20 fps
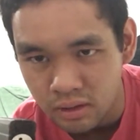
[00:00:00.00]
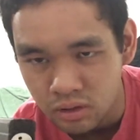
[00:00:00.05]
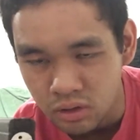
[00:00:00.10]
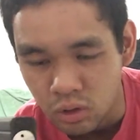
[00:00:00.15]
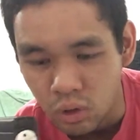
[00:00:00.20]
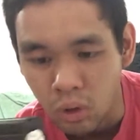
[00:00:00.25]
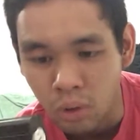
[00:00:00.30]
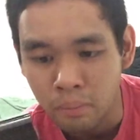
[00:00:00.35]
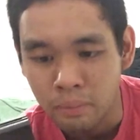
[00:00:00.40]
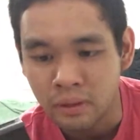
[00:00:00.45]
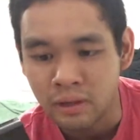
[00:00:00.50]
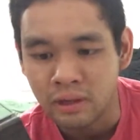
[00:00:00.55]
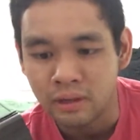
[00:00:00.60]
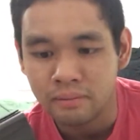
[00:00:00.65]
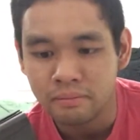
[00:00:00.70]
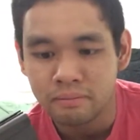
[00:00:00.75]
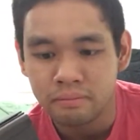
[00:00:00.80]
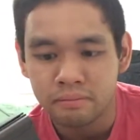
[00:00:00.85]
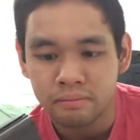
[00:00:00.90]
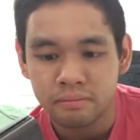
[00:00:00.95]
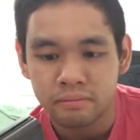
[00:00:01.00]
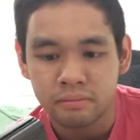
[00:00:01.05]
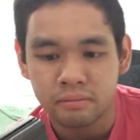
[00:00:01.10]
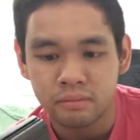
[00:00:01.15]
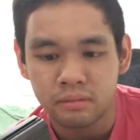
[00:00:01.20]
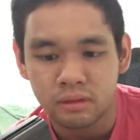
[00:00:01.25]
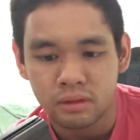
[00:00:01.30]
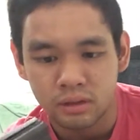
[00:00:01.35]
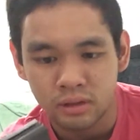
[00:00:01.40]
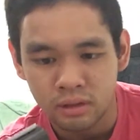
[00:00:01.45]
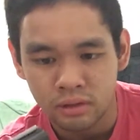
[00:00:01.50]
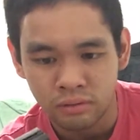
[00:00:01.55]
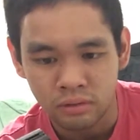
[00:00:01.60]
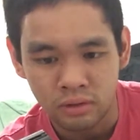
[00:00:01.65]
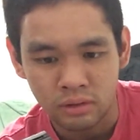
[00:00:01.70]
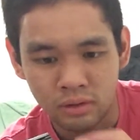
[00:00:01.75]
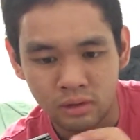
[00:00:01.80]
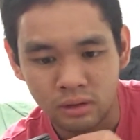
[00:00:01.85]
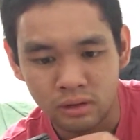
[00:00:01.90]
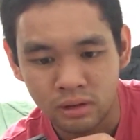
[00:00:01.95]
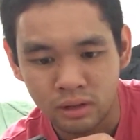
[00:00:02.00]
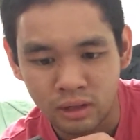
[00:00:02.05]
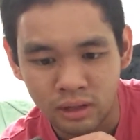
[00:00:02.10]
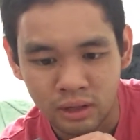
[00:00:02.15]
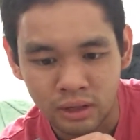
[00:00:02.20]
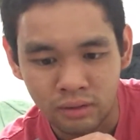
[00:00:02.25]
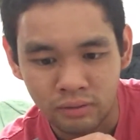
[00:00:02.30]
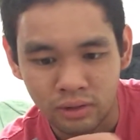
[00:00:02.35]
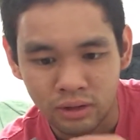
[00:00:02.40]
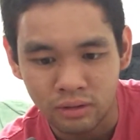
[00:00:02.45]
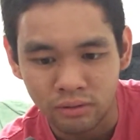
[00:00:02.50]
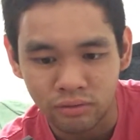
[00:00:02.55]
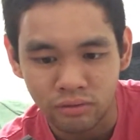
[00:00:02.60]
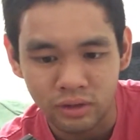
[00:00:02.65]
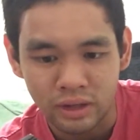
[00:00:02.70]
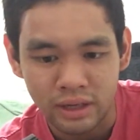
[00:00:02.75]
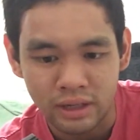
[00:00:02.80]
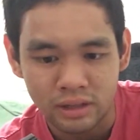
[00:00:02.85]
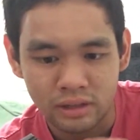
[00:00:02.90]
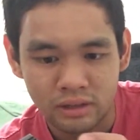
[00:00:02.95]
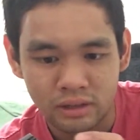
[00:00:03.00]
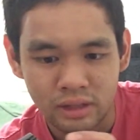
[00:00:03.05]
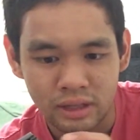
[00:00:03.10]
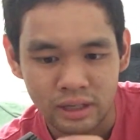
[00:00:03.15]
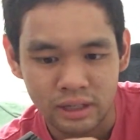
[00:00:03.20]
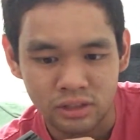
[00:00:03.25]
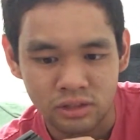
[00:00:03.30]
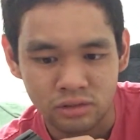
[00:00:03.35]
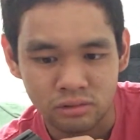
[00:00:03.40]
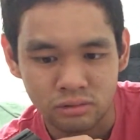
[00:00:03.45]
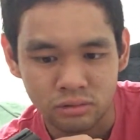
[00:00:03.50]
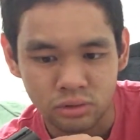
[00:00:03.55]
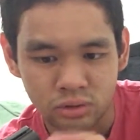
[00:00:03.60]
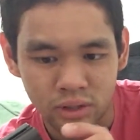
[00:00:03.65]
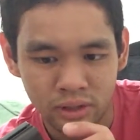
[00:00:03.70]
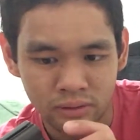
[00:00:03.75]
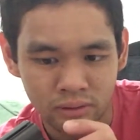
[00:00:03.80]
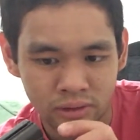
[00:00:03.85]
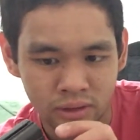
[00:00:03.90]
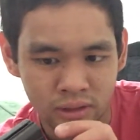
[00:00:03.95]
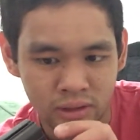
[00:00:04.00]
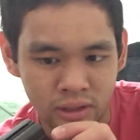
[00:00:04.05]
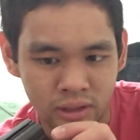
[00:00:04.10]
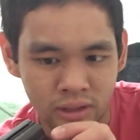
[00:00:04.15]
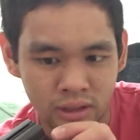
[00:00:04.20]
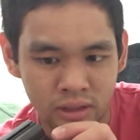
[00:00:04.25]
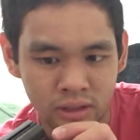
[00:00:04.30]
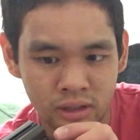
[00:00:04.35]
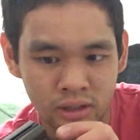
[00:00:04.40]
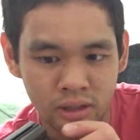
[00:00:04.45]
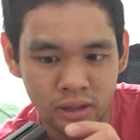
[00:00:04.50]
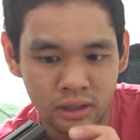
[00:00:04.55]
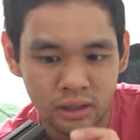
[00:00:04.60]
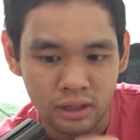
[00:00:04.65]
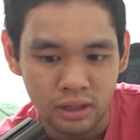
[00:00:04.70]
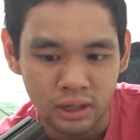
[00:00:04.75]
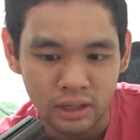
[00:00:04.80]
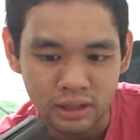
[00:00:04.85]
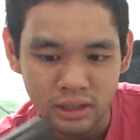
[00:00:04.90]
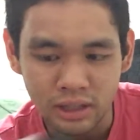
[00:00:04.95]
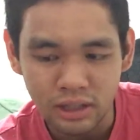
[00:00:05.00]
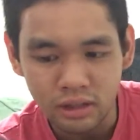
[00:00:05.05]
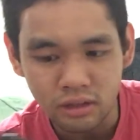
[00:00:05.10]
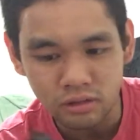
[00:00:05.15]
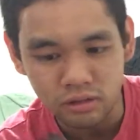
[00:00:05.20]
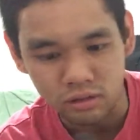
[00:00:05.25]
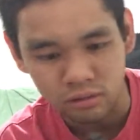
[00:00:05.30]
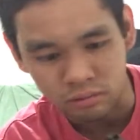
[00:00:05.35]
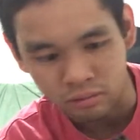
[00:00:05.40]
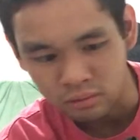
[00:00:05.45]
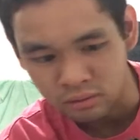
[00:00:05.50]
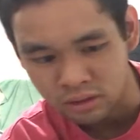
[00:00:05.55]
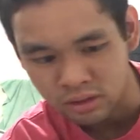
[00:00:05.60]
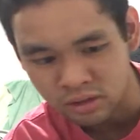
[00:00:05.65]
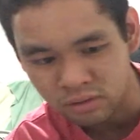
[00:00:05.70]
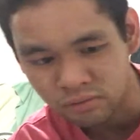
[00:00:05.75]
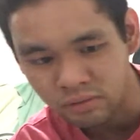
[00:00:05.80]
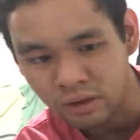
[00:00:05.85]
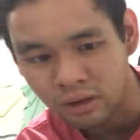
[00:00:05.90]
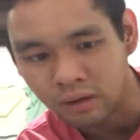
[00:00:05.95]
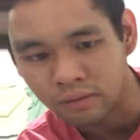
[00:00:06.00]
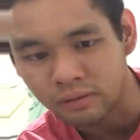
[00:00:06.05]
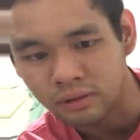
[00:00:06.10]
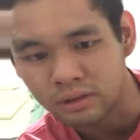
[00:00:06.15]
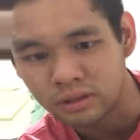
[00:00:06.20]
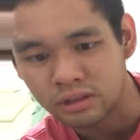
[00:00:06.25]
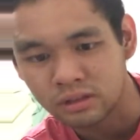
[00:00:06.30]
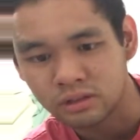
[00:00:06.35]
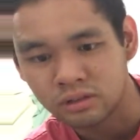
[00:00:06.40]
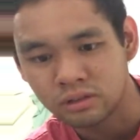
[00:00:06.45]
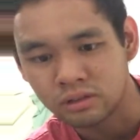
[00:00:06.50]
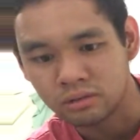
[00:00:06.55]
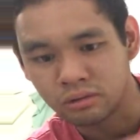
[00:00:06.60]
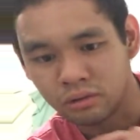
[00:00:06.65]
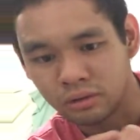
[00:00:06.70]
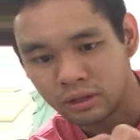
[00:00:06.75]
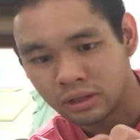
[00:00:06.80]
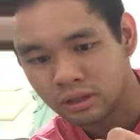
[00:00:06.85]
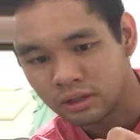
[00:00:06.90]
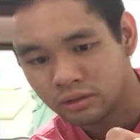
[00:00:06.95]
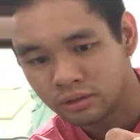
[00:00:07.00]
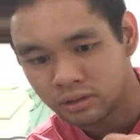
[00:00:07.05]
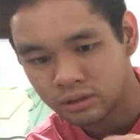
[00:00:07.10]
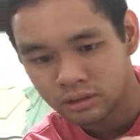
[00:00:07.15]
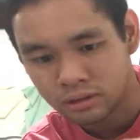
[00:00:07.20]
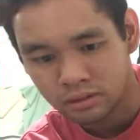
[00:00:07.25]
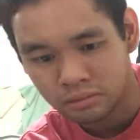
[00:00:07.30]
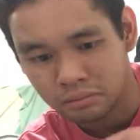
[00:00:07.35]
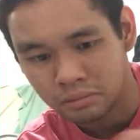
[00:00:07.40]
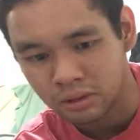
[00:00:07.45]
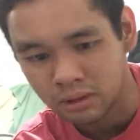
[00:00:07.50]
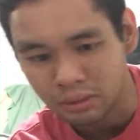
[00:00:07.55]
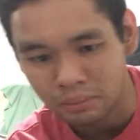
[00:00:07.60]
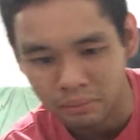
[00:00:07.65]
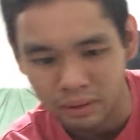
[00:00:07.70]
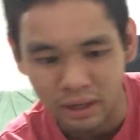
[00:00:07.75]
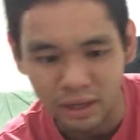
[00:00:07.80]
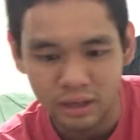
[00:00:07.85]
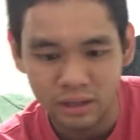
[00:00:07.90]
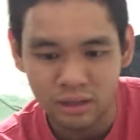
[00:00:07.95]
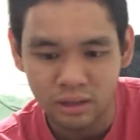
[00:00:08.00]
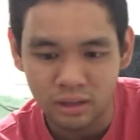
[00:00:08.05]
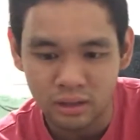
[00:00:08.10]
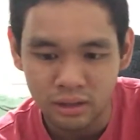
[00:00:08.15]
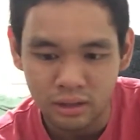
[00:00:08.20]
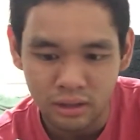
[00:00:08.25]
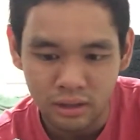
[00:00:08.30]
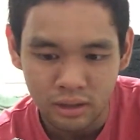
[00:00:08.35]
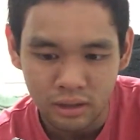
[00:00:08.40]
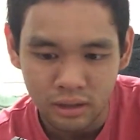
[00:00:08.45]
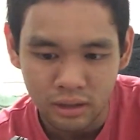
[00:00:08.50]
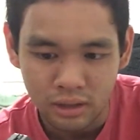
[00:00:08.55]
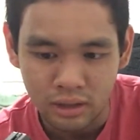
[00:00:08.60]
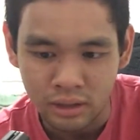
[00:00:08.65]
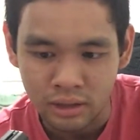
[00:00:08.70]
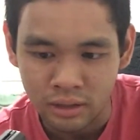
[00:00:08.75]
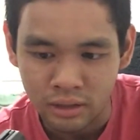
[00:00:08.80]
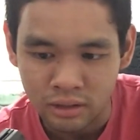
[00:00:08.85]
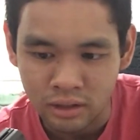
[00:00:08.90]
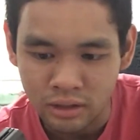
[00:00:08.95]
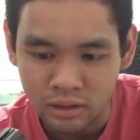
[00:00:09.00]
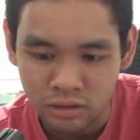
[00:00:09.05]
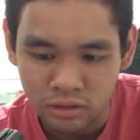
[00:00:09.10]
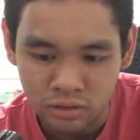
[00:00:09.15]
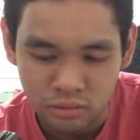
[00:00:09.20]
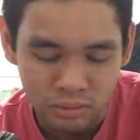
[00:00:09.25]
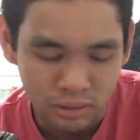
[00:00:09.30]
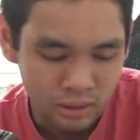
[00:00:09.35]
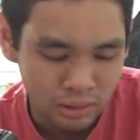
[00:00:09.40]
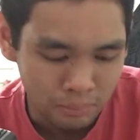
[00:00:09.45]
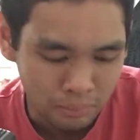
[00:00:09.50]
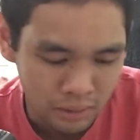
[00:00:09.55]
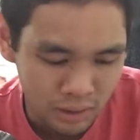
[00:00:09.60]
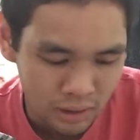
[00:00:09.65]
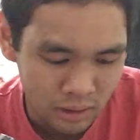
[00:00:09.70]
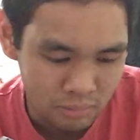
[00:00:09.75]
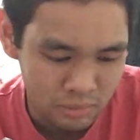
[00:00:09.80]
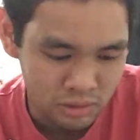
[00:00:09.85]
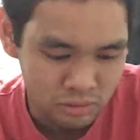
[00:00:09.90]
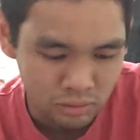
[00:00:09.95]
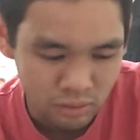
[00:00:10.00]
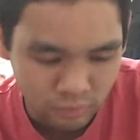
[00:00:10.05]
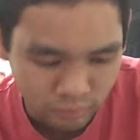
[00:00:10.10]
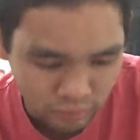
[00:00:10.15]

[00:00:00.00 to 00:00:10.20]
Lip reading: to open it if you didn't have like a flat head screwdriver or anything. I think there's a release valve on this too. Oh yeah, there is, on the back. And I think there's one at the bottom as well.